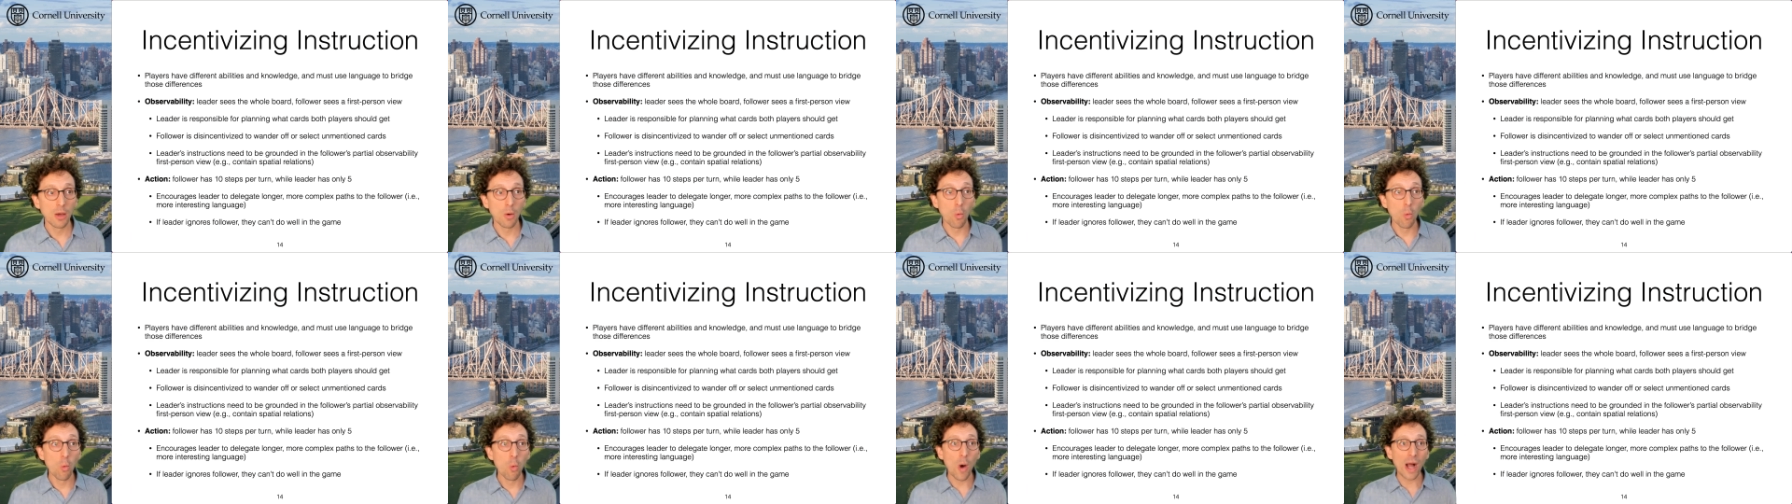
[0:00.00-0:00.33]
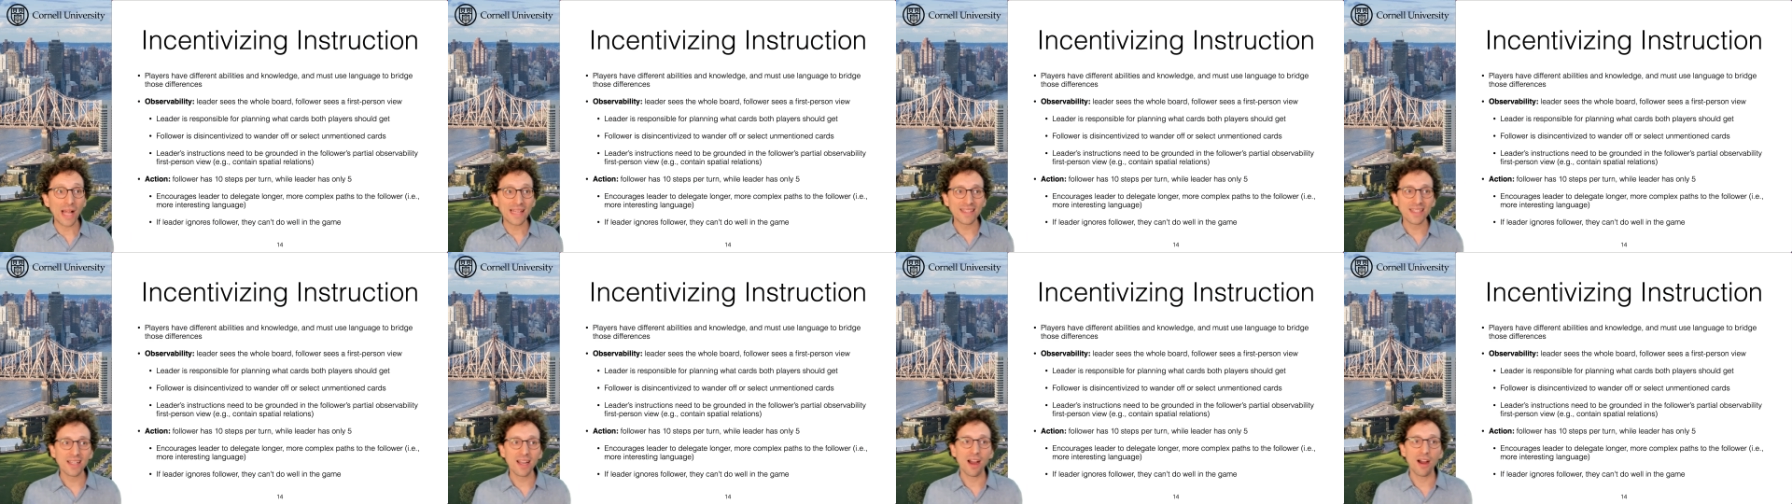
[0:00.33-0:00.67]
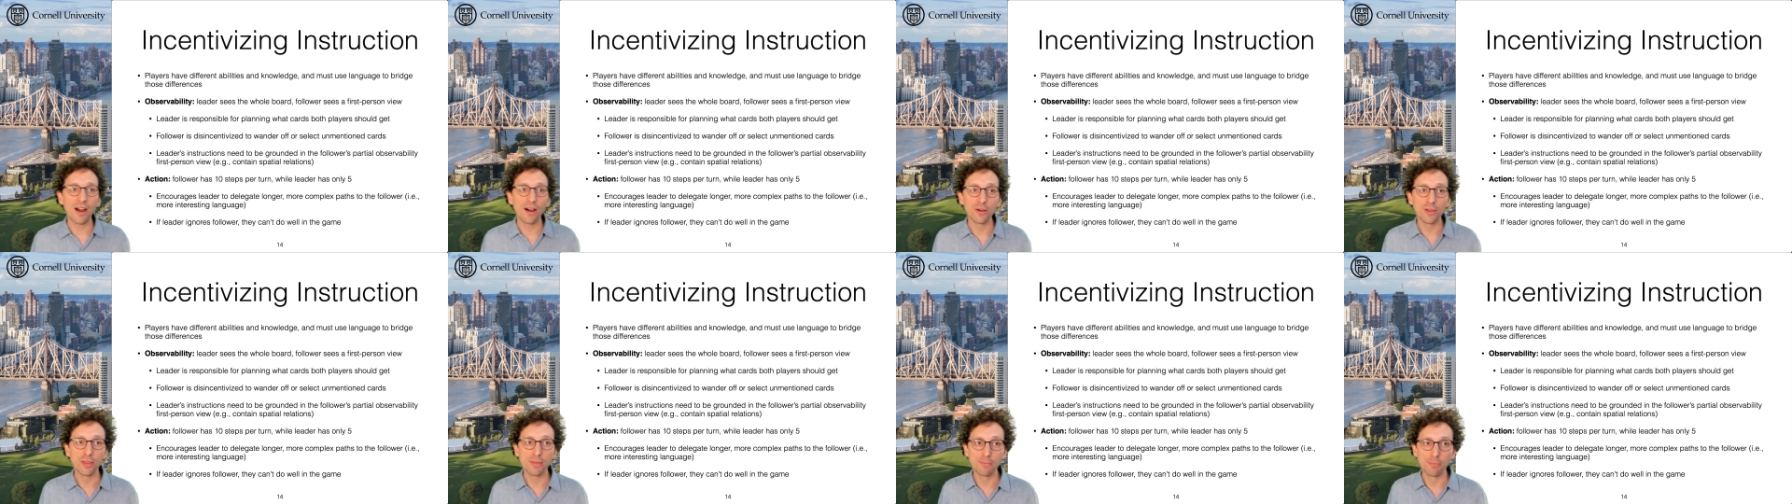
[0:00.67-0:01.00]
what
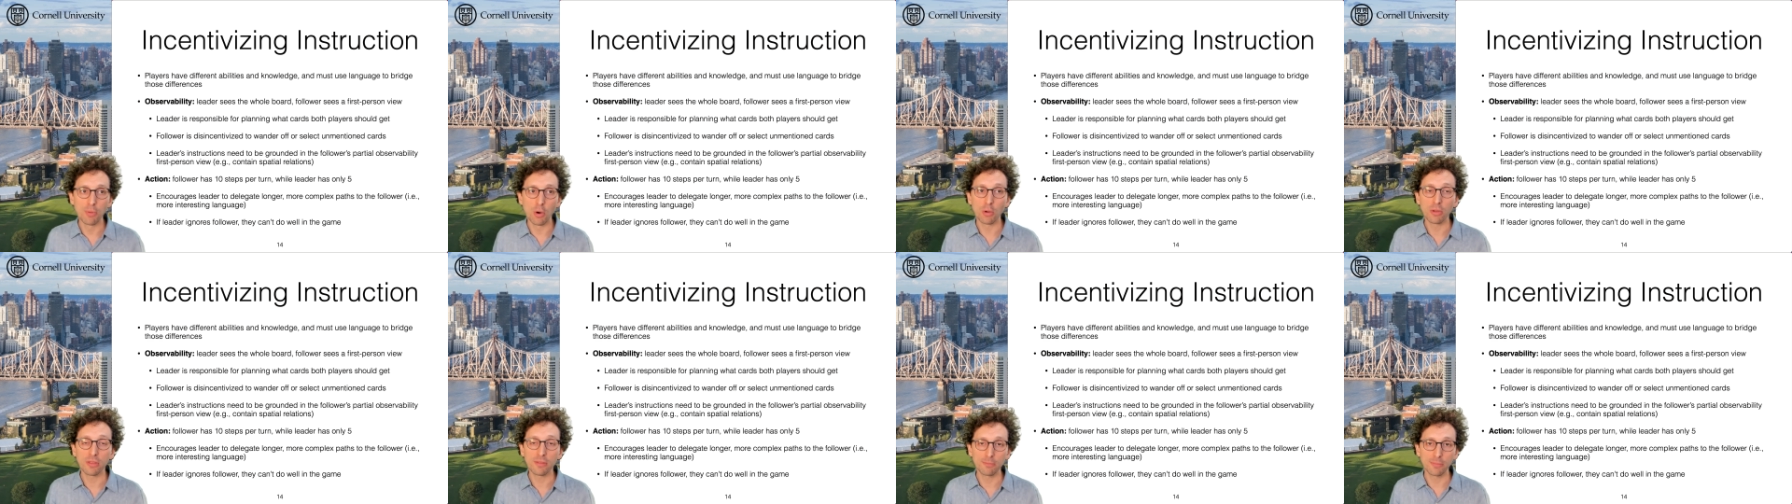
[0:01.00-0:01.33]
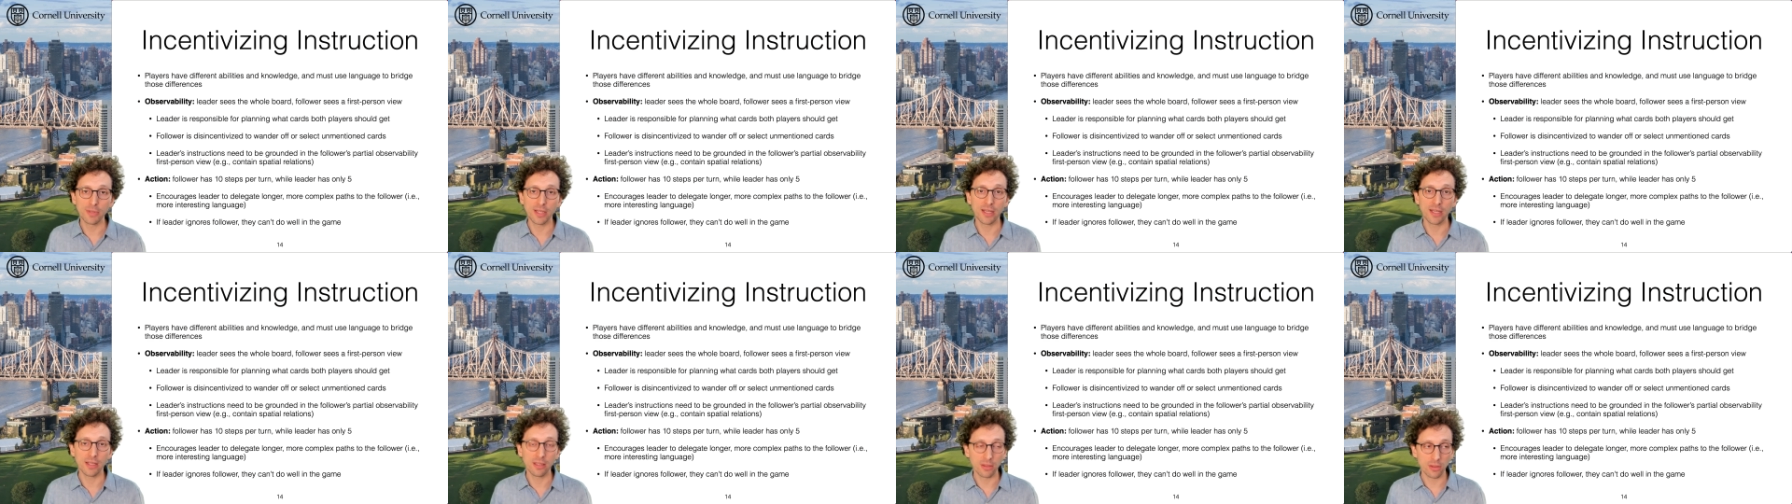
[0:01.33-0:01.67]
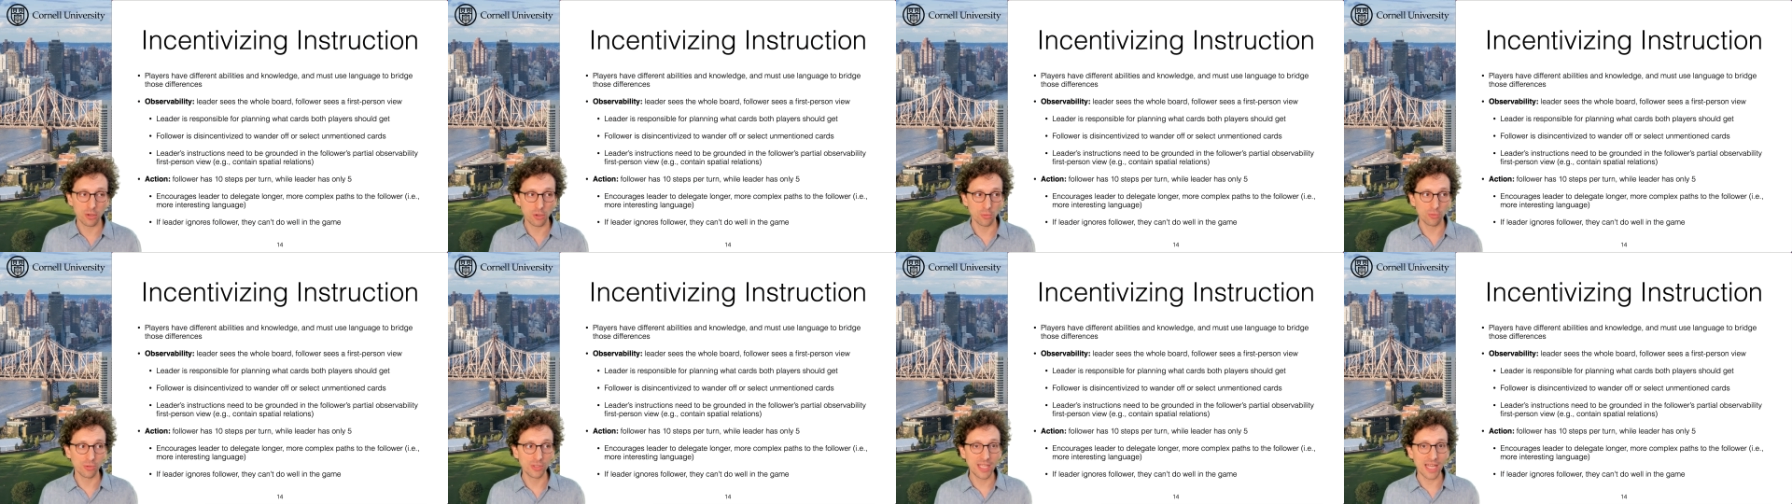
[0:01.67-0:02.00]
cards both players
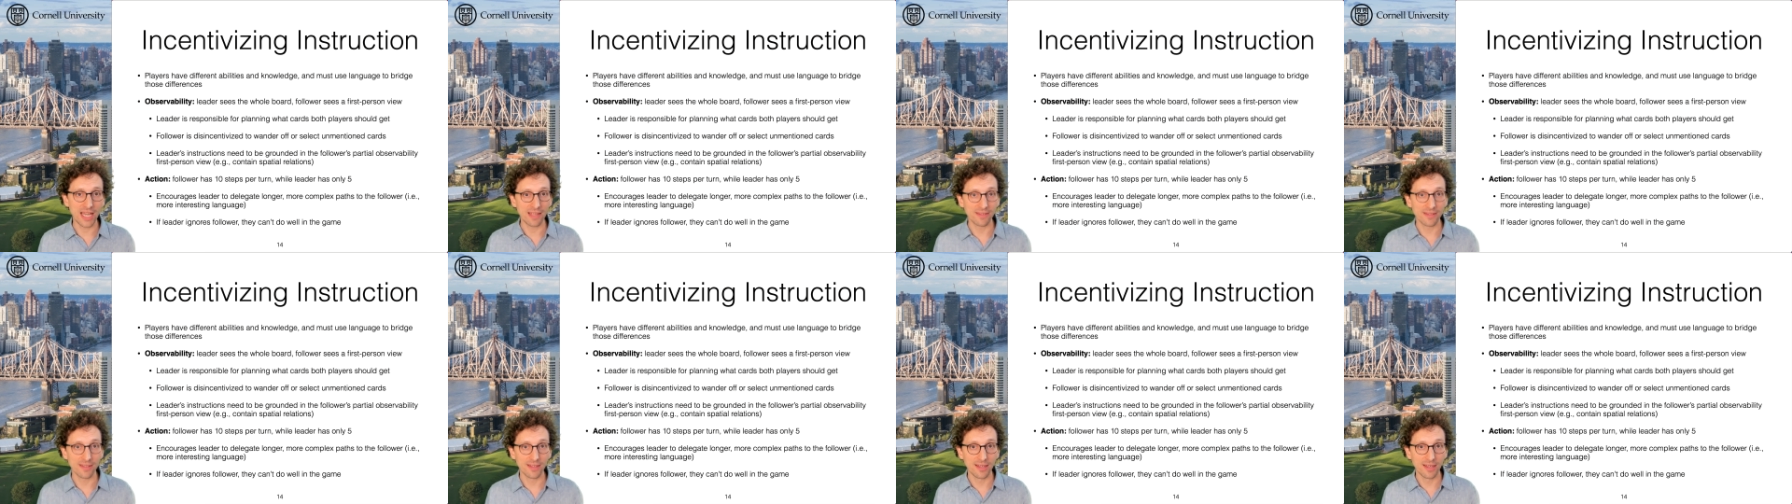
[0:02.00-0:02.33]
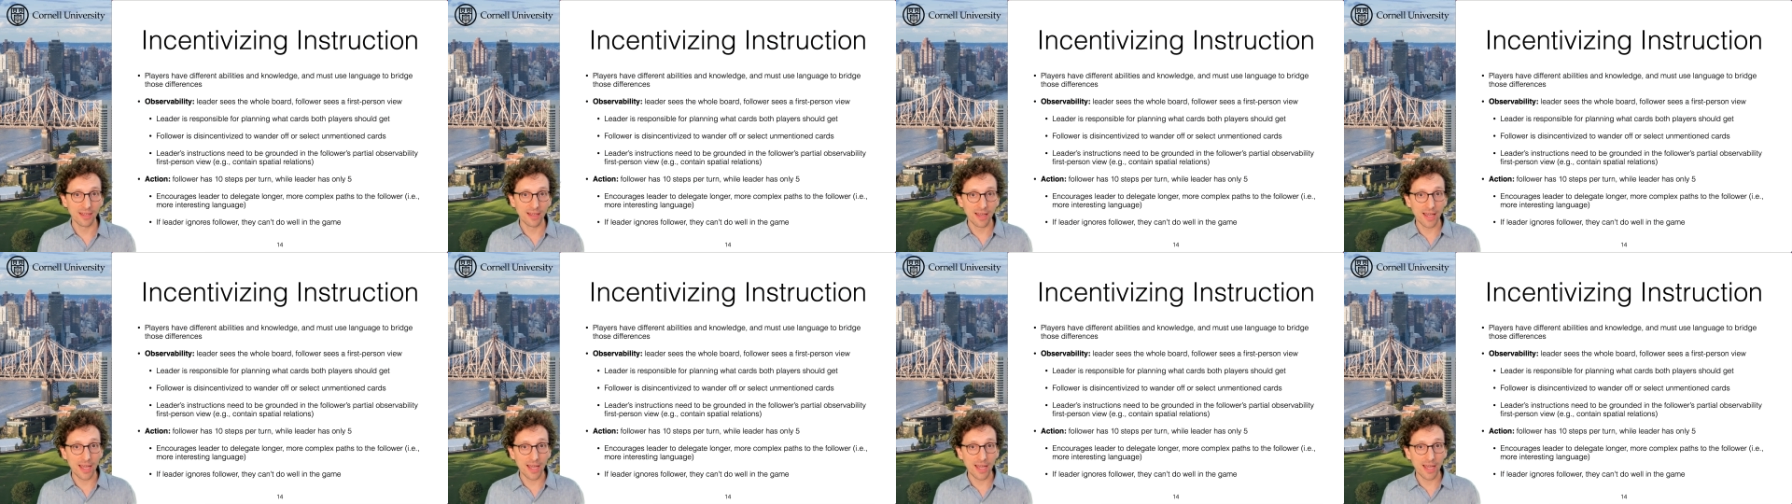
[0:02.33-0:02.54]
should get.